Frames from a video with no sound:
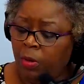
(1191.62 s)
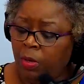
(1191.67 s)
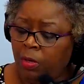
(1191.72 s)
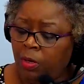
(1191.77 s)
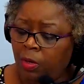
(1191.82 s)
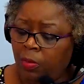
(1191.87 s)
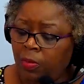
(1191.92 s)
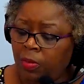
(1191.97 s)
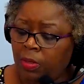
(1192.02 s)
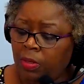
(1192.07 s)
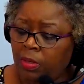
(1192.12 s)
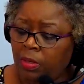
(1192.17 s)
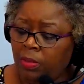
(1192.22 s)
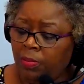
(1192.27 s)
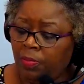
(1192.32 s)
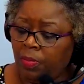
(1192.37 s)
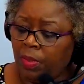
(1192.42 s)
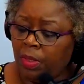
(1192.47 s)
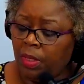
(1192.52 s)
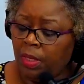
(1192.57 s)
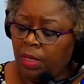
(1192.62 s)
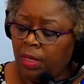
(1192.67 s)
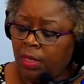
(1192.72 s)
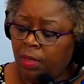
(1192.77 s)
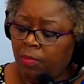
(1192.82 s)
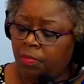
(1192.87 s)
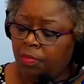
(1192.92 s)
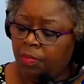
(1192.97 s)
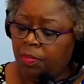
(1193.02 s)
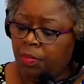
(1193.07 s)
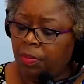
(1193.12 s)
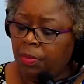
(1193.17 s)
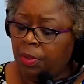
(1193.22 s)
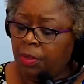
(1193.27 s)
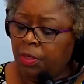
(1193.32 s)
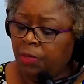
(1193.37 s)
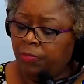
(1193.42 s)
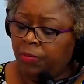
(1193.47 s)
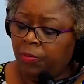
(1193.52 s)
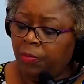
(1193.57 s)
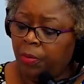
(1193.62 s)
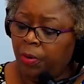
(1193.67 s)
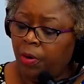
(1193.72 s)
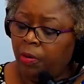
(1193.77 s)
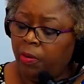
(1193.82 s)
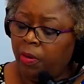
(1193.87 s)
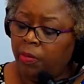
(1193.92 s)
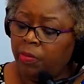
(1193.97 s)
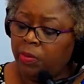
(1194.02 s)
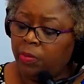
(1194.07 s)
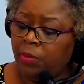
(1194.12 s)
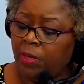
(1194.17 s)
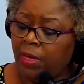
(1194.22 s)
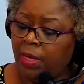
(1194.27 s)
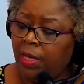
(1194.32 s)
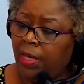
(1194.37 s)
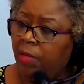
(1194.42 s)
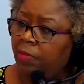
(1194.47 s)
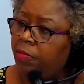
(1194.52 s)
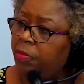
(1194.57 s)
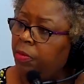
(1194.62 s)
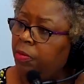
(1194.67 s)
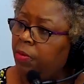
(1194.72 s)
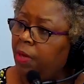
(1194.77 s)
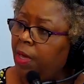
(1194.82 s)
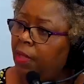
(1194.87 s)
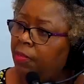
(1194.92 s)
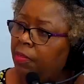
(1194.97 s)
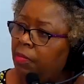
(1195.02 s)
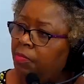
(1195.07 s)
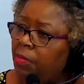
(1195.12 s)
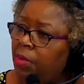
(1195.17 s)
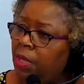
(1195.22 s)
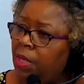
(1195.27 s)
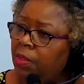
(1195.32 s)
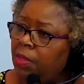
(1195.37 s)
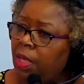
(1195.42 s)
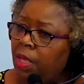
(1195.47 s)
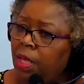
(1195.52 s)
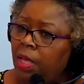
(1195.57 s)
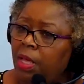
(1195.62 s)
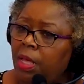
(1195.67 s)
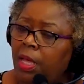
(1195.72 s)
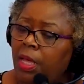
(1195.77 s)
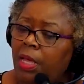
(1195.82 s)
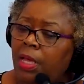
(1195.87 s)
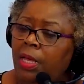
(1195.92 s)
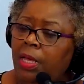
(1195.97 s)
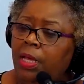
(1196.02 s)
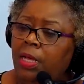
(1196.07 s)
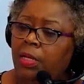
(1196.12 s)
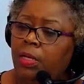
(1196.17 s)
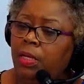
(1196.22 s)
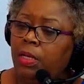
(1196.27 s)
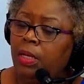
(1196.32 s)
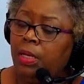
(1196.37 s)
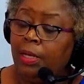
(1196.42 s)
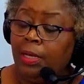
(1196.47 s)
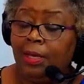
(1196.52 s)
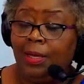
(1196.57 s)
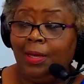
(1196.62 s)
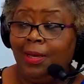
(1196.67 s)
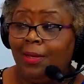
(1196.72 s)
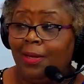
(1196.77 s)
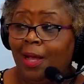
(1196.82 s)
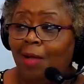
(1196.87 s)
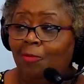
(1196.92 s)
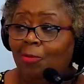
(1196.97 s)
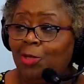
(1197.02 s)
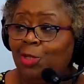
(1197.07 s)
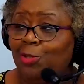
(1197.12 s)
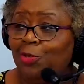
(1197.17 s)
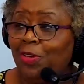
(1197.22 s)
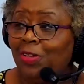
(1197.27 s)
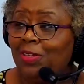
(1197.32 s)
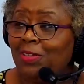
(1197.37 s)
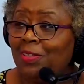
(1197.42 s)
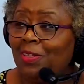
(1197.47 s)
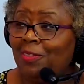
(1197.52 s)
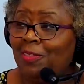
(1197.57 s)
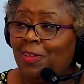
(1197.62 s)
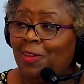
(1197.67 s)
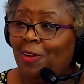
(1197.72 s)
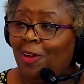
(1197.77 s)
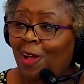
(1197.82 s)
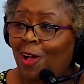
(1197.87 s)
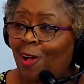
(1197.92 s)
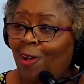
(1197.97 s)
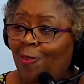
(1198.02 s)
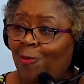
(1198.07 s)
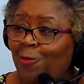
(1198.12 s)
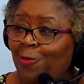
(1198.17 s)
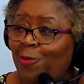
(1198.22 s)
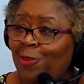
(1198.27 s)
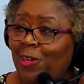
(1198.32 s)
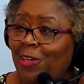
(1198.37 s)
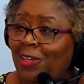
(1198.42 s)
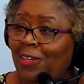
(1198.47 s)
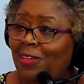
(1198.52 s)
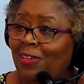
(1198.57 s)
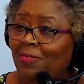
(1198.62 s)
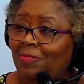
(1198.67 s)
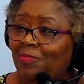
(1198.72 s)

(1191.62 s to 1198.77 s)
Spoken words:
the different programs we have throughout the month. And again, I will stress that they're all free,